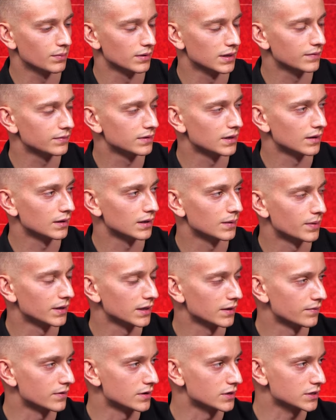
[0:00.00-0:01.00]
believe, the
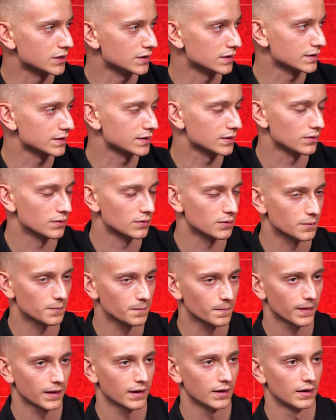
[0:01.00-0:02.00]
beta version, so